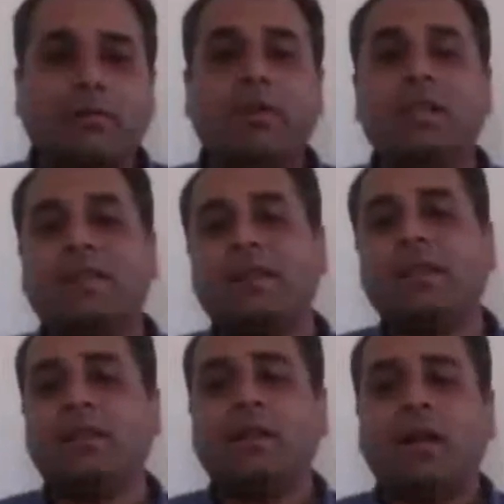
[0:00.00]
We'll
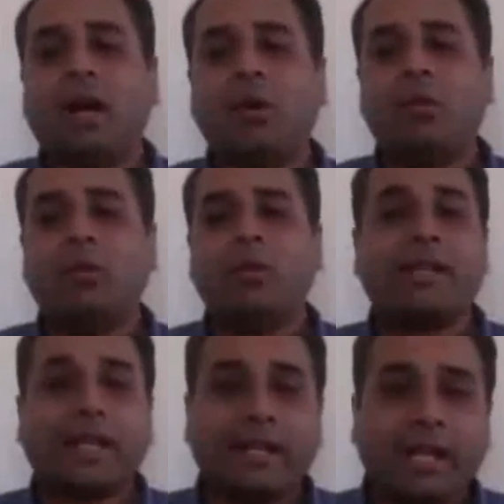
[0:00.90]
see how
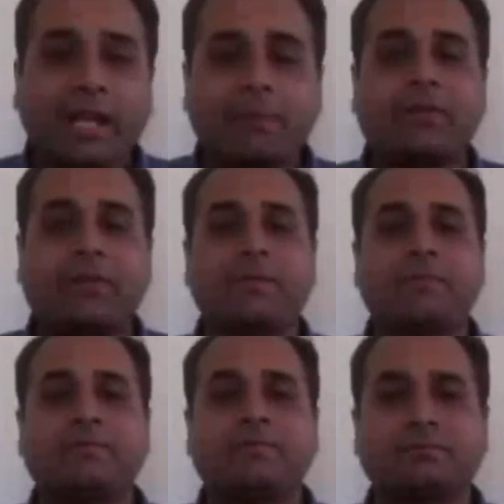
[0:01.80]
it can help us.
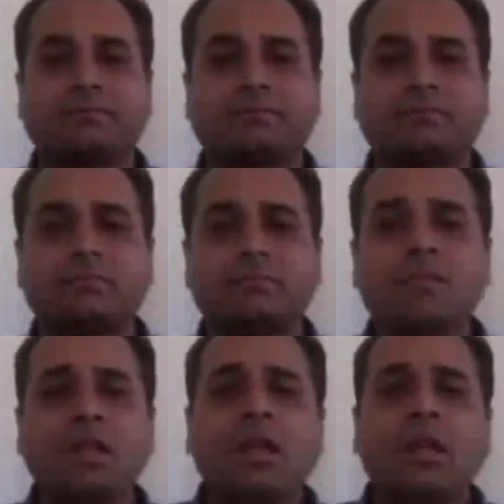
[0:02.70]

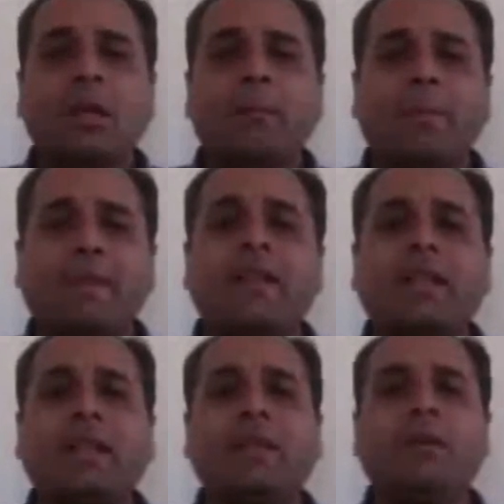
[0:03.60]

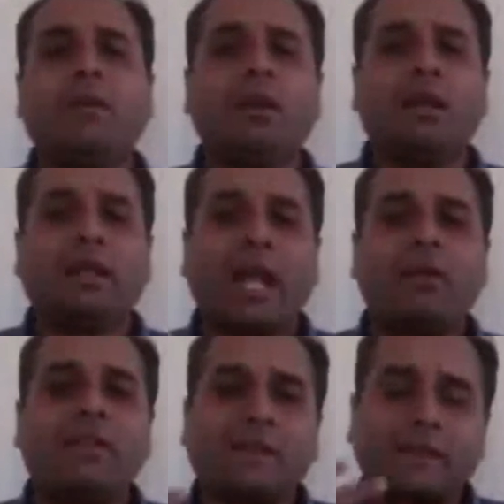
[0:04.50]
Basically,
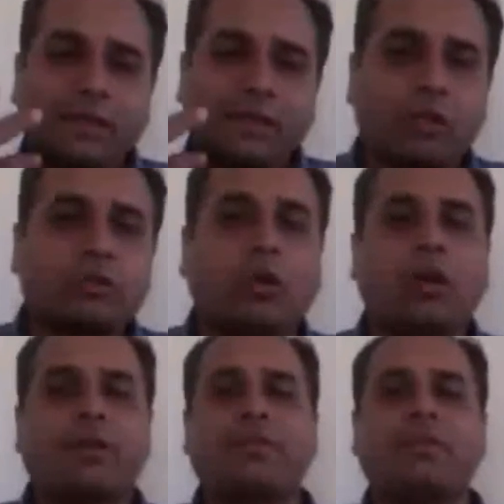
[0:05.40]
language is your
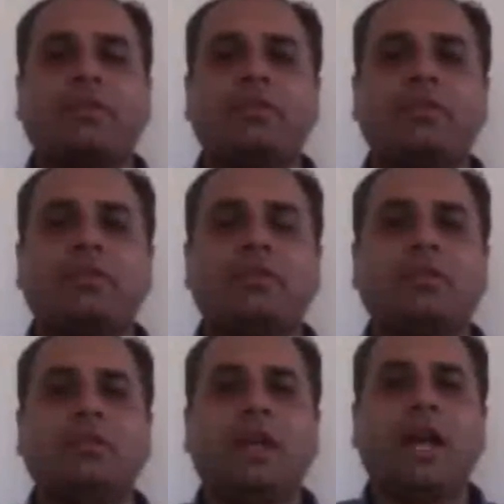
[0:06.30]
thoughts,
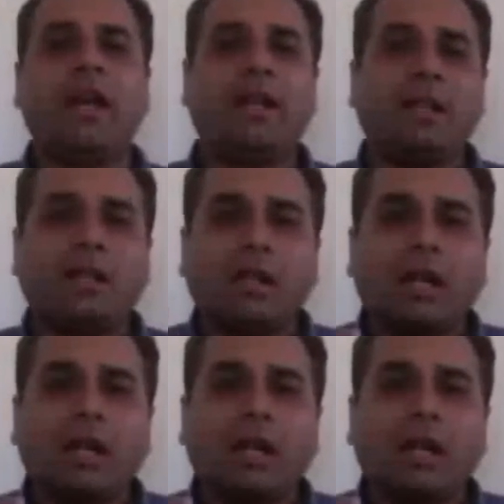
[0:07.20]
and